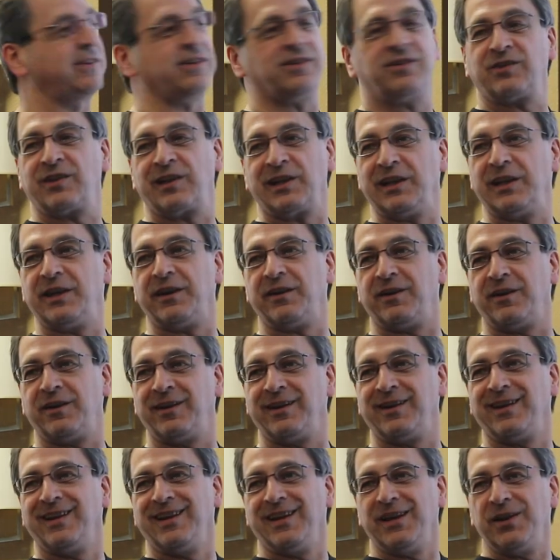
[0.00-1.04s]
is clear,
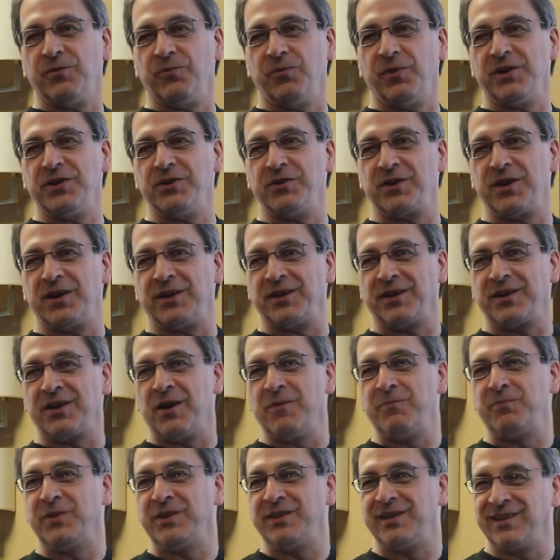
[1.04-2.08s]
when you're going to
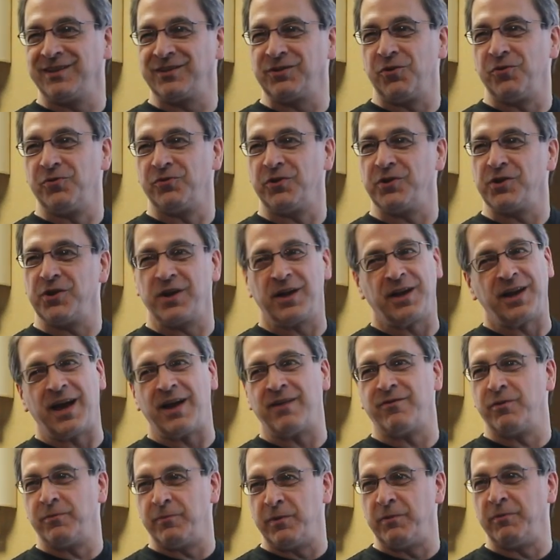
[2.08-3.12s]
copy this over, you're going to
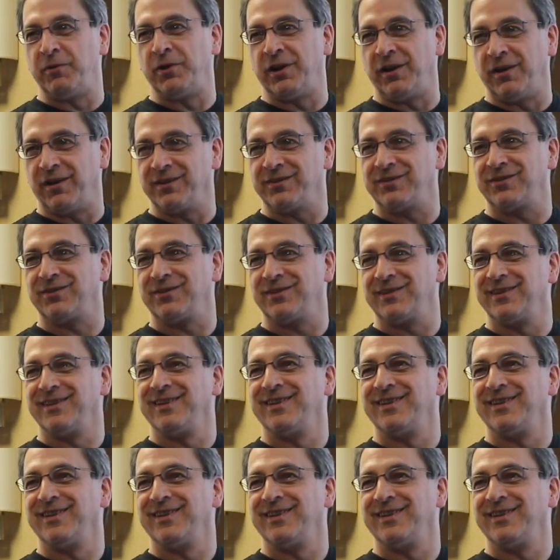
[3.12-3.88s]
have a memory loss